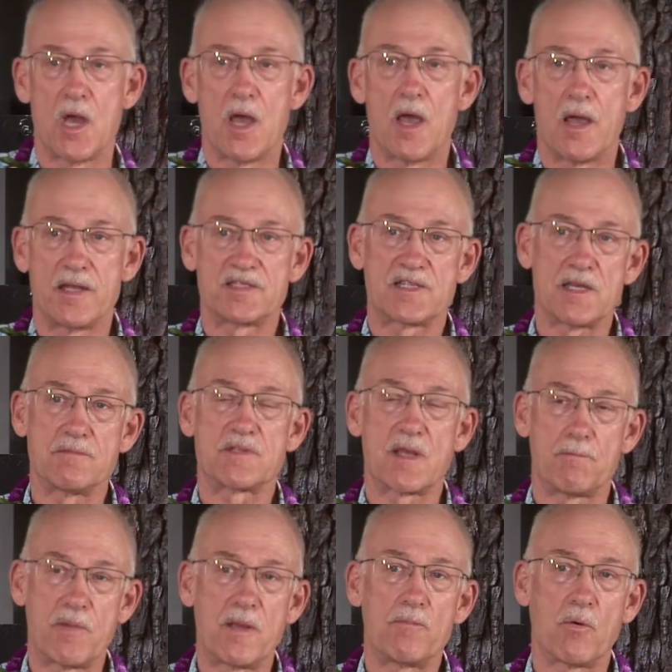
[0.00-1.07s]
it seems that
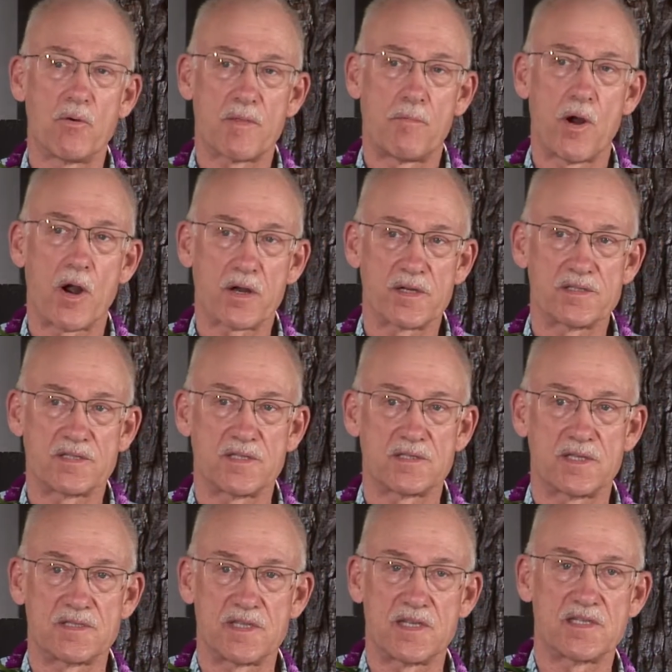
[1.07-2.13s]
people with Parkinson's
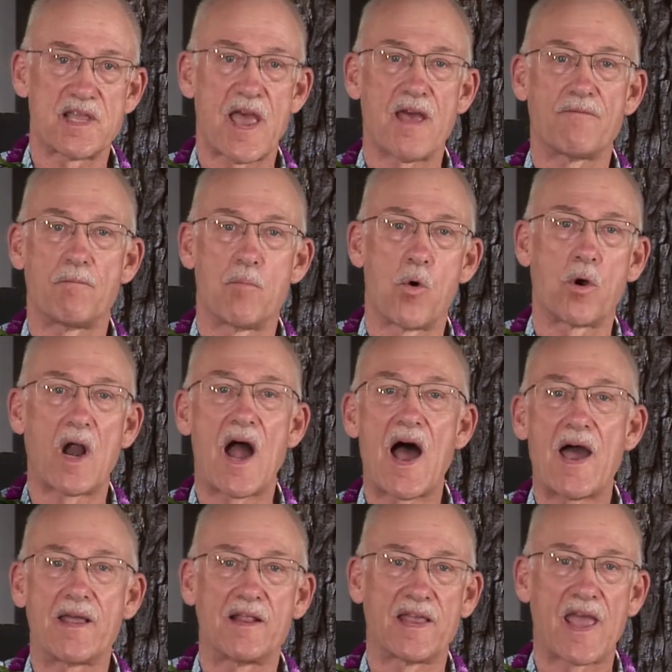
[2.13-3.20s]
disease have more
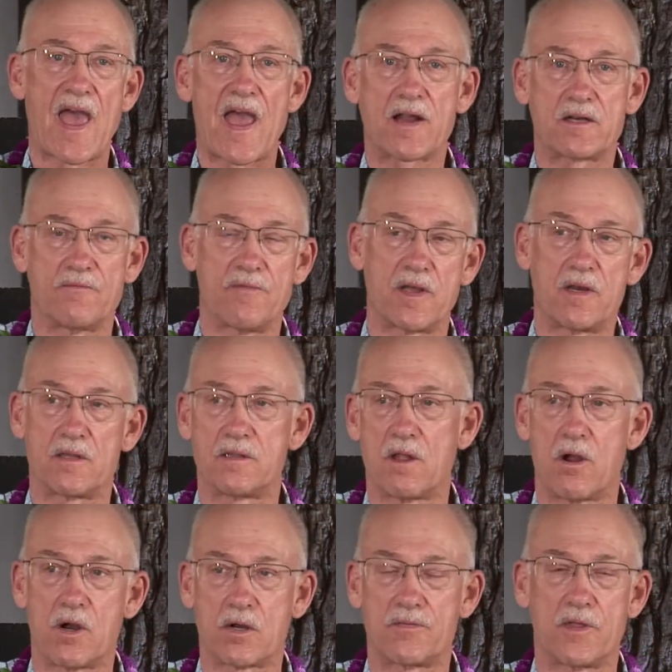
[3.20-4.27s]
highly activated
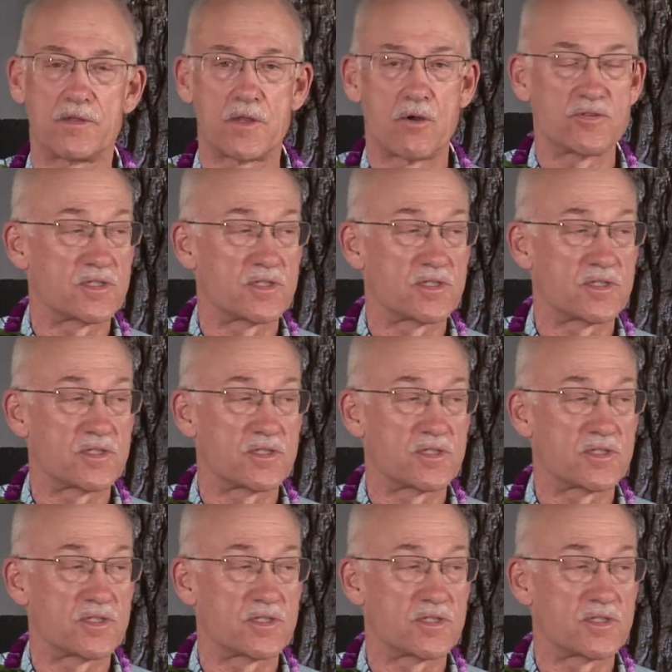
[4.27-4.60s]
LARC than those